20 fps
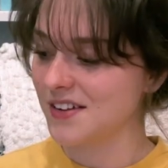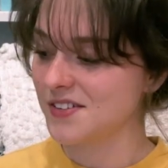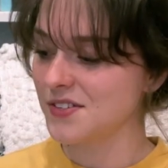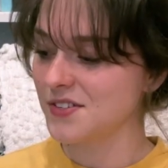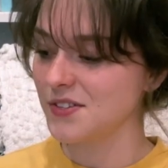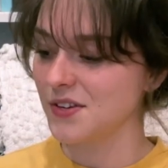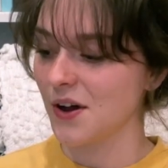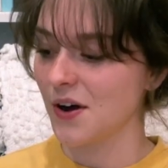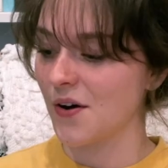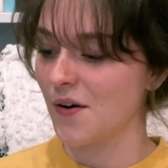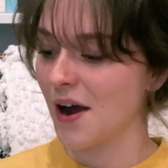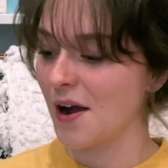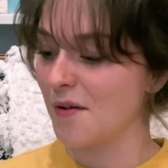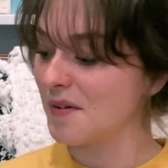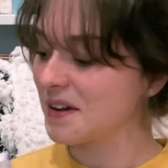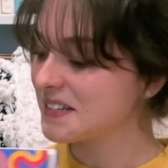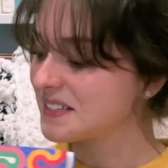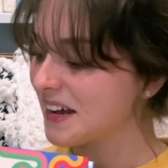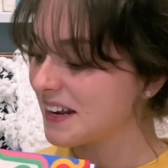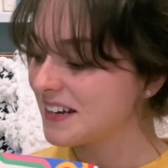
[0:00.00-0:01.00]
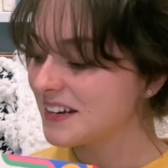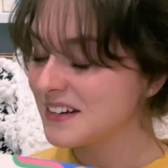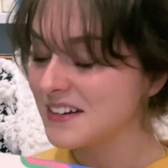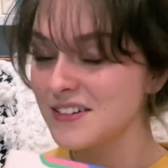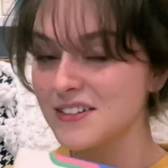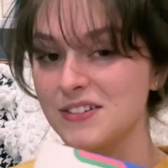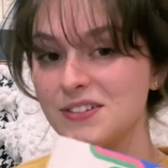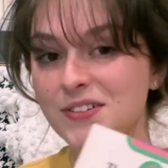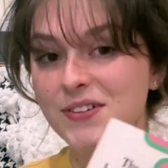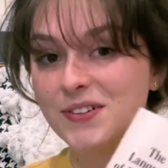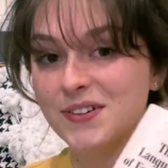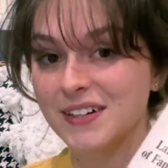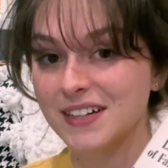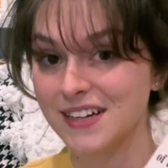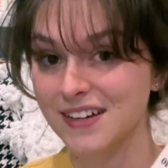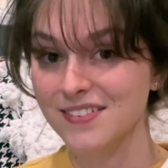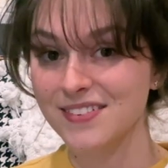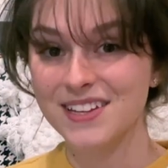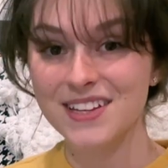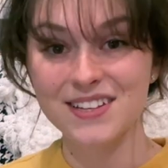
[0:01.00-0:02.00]
So I'm excited to
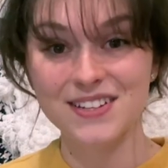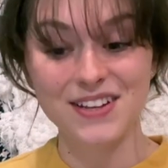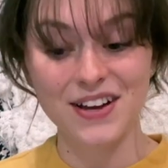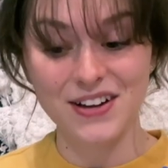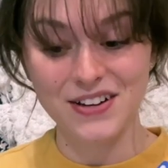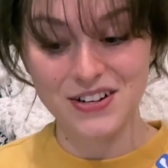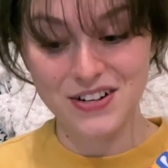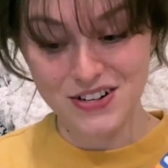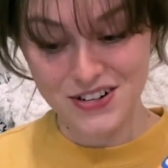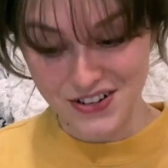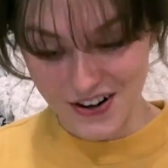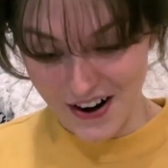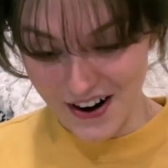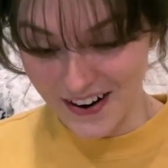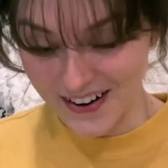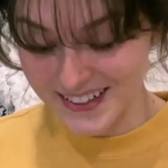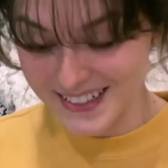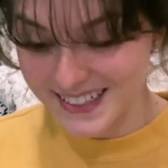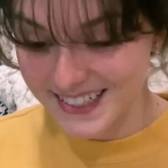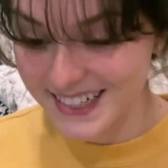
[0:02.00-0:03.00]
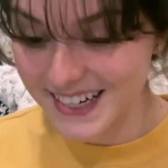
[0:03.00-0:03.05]
give this a shot.